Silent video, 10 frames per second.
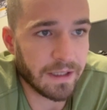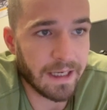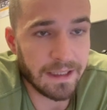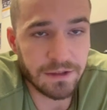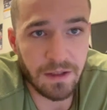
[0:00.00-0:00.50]

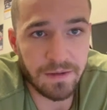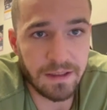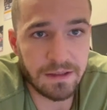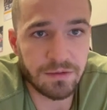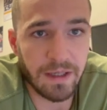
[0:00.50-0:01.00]
hands on
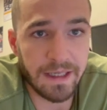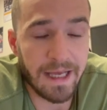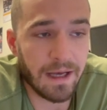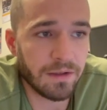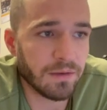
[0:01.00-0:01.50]
these right
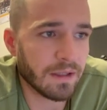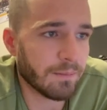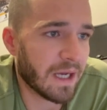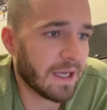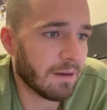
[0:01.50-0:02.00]
now, you can
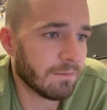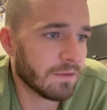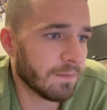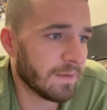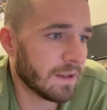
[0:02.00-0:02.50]
buy them
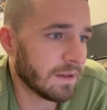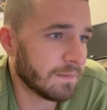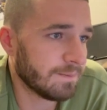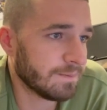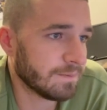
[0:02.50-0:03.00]
from the
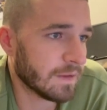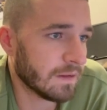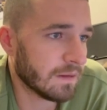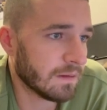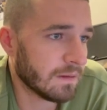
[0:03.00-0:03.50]

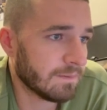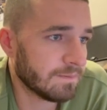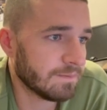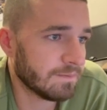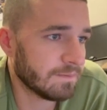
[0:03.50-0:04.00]

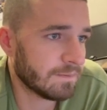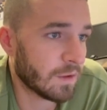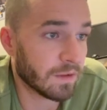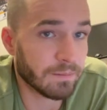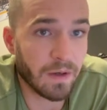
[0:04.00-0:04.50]

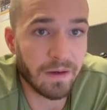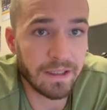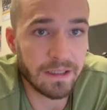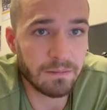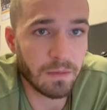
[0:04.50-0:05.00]
third
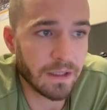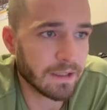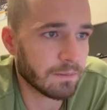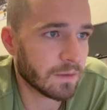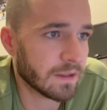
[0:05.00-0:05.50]
party
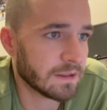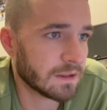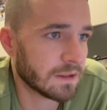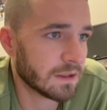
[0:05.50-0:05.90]
marketplace.